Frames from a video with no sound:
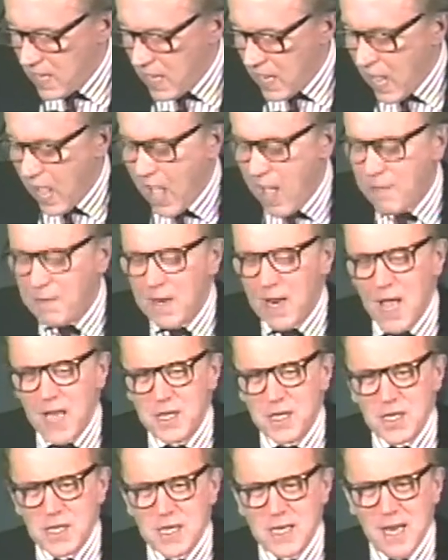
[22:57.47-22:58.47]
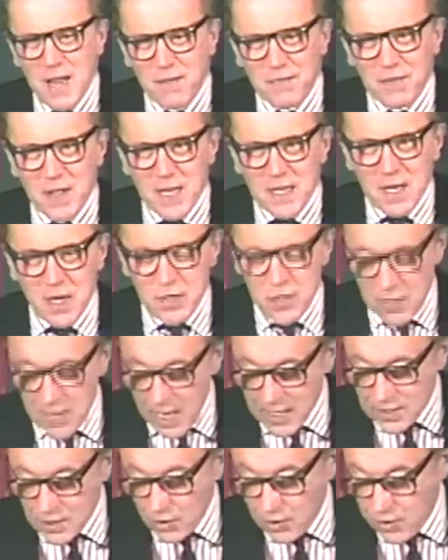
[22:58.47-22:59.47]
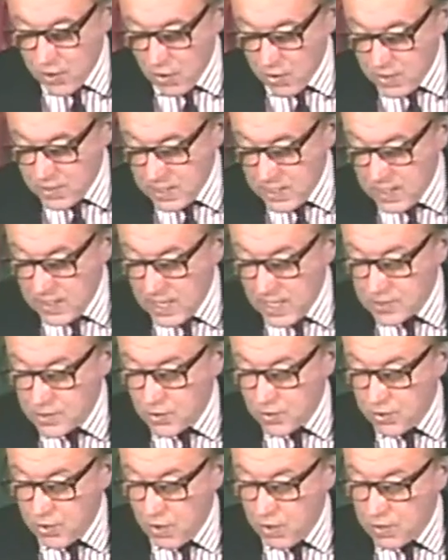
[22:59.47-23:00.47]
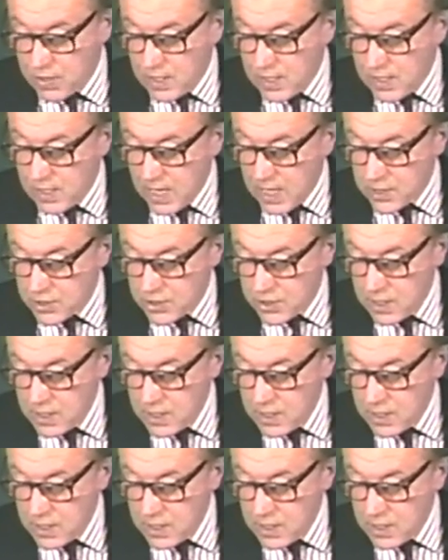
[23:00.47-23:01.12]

I mean, I just love that, don't you? That's authority. That's authority in action.